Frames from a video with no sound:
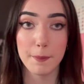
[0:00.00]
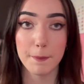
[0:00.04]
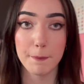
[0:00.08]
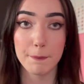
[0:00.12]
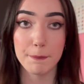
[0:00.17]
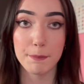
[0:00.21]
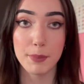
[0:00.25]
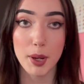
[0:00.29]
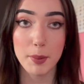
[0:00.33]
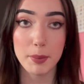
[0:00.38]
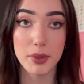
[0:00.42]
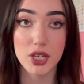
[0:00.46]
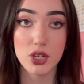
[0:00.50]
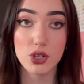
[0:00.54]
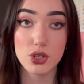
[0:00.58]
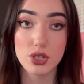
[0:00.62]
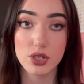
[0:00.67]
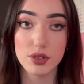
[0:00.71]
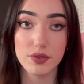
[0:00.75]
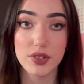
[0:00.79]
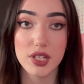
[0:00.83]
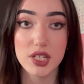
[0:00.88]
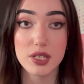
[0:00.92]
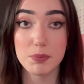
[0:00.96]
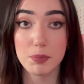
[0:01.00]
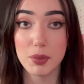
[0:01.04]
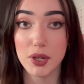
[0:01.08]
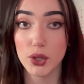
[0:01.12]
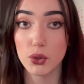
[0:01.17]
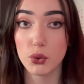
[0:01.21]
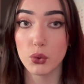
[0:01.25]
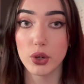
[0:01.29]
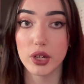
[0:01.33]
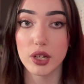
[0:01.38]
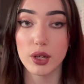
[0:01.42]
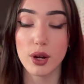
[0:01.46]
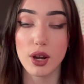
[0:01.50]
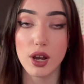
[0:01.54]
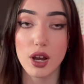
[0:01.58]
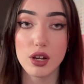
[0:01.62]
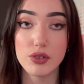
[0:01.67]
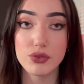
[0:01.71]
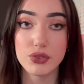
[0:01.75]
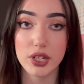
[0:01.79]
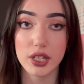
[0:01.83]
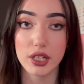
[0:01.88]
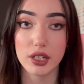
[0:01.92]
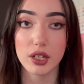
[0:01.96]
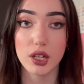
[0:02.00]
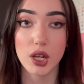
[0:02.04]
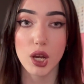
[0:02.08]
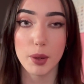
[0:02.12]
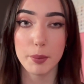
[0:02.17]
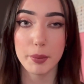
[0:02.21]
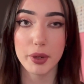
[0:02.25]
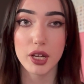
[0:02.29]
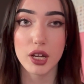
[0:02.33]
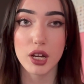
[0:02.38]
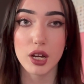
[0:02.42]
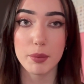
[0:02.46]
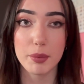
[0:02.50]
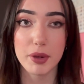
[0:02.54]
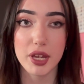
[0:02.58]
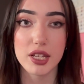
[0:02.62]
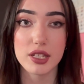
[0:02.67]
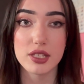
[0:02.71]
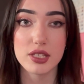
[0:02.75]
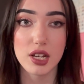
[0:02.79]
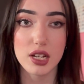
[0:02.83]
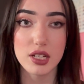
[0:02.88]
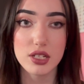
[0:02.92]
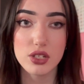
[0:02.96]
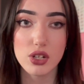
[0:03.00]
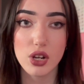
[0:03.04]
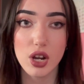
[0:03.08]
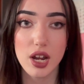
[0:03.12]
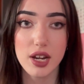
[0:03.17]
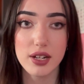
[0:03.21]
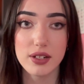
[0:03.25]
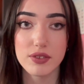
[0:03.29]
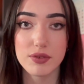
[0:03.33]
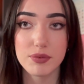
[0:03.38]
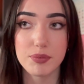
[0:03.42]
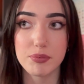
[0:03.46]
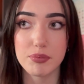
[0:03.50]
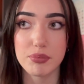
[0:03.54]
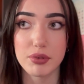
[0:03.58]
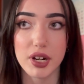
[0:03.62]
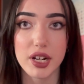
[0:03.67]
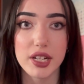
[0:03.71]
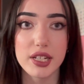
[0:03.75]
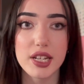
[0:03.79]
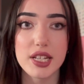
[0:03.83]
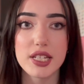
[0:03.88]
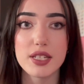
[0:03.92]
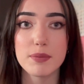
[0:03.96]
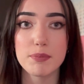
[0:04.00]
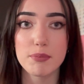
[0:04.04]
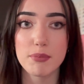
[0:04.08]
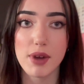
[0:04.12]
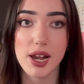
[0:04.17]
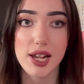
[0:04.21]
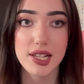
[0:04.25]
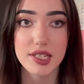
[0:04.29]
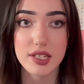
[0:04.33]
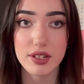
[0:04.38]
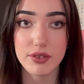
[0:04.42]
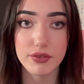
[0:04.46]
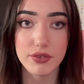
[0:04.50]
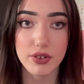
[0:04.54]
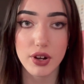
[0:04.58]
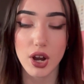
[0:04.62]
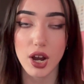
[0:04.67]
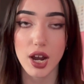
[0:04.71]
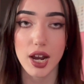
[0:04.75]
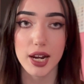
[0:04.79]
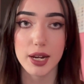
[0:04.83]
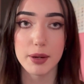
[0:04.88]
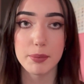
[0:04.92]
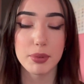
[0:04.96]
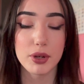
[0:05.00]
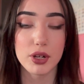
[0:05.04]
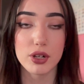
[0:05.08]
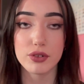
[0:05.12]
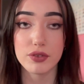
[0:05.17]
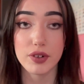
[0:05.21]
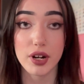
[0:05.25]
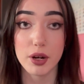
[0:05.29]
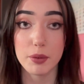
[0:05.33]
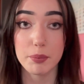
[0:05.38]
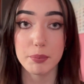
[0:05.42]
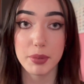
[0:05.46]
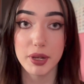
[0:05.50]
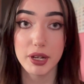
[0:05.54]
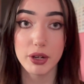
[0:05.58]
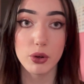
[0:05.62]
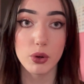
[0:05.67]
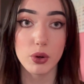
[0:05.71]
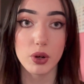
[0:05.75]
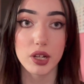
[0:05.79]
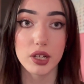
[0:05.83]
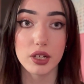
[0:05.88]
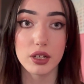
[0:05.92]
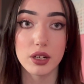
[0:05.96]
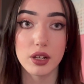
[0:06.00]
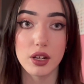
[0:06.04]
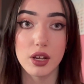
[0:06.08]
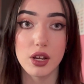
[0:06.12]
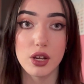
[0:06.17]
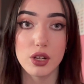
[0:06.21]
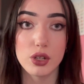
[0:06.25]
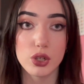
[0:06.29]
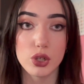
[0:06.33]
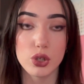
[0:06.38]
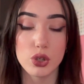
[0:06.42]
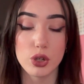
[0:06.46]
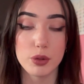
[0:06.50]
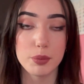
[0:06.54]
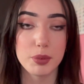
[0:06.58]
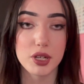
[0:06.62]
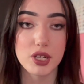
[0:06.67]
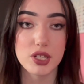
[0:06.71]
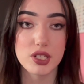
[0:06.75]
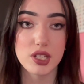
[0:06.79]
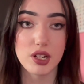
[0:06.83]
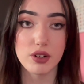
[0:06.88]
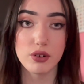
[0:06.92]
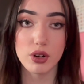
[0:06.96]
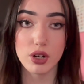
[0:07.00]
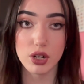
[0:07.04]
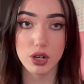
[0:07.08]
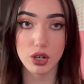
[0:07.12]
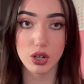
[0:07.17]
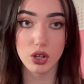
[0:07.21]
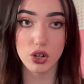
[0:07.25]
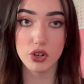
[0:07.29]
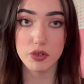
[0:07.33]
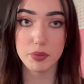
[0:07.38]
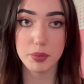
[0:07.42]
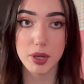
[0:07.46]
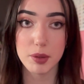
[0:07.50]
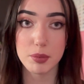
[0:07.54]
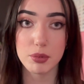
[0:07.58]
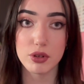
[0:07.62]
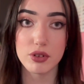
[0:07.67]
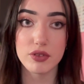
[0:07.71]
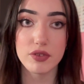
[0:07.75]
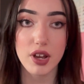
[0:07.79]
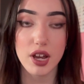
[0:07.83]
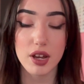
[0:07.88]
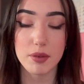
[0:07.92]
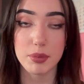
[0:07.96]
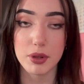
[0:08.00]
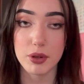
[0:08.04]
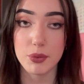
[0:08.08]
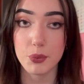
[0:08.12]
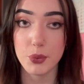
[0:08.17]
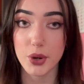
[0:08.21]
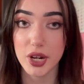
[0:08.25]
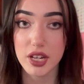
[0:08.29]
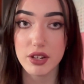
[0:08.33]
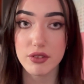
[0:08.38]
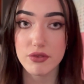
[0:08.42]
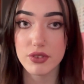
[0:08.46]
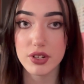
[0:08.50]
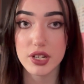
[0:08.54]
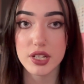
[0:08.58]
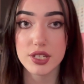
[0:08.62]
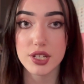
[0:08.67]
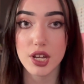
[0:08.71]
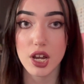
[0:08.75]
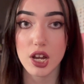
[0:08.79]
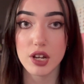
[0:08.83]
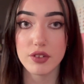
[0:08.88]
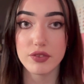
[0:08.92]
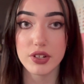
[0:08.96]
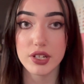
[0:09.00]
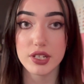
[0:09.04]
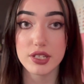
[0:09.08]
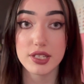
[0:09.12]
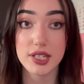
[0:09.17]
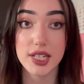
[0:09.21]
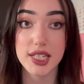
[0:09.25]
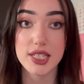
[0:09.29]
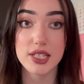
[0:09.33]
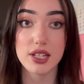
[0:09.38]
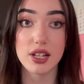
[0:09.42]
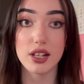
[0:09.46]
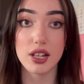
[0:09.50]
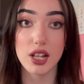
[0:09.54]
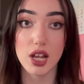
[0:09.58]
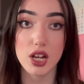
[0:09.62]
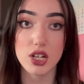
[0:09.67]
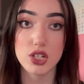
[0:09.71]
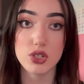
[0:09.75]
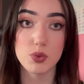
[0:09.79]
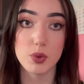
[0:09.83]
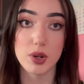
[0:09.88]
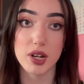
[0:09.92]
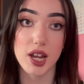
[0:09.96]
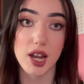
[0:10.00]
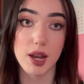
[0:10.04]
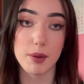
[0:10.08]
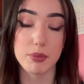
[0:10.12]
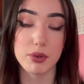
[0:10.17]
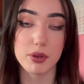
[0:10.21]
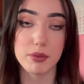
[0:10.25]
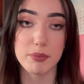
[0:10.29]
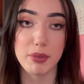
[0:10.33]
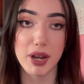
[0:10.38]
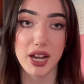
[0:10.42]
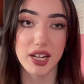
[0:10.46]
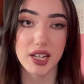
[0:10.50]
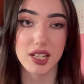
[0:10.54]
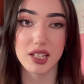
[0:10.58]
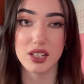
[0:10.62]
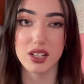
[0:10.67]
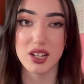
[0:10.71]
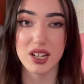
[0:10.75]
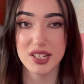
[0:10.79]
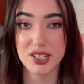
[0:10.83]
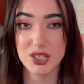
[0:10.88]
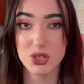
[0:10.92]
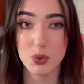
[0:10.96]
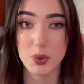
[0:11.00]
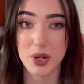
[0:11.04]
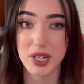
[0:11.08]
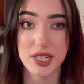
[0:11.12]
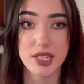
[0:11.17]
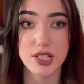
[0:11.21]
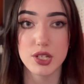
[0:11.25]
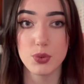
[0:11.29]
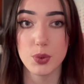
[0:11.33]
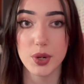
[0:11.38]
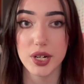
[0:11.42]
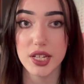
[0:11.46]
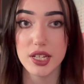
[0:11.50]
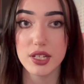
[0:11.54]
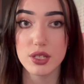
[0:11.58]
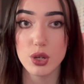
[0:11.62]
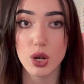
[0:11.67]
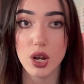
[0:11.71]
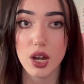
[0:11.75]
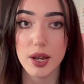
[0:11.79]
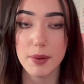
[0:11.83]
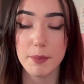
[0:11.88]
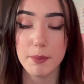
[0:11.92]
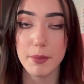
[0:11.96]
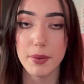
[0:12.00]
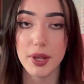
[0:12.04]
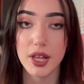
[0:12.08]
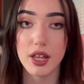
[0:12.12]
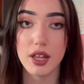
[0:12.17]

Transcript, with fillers: But because of this Bitcoin halving coming up, it does kind of bring this massive hype around Bitcoin, you know, because there are a lot of people that have been waiting for this halving since the last one happened back in like 2020 time.